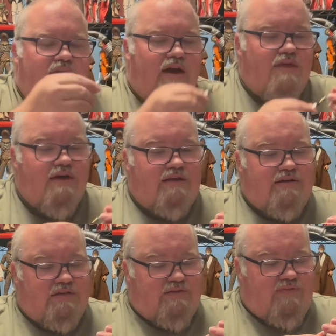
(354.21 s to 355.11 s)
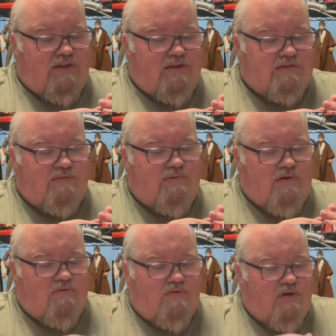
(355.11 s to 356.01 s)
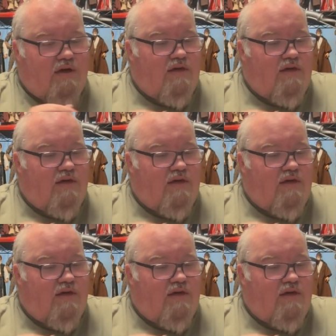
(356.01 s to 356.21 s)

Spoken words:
And that does fit into both